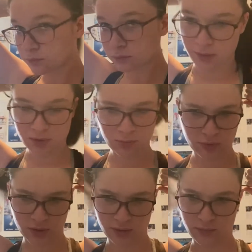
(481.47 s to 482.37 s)
I'm gonna
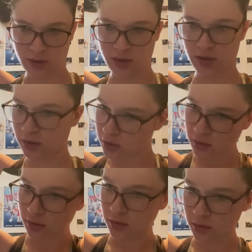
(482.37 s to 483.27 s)
bring my
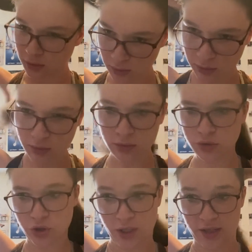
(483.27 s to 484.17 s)

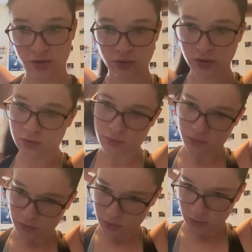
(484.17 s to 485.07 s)
jazz
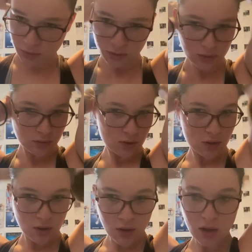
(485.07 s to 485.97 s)
shoes,
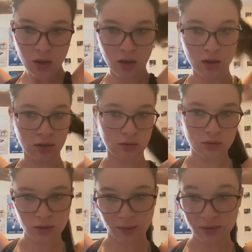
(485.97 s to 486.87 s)
and
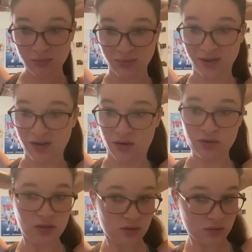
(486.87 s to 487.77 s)
I'm gonna bring character
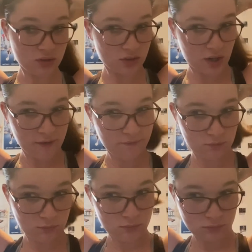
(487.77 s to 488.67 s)
heels because I have
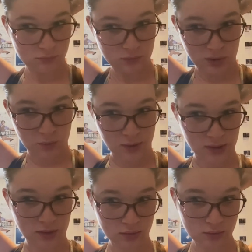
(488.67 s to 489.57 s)
no
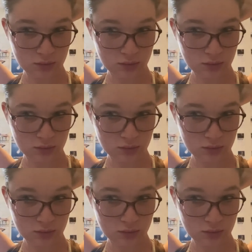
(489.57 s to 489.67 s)
idea